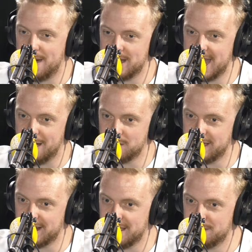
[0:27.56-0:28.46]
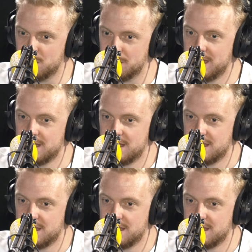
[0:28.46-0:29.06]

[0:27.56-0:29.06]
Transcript: Hour now quickly for me.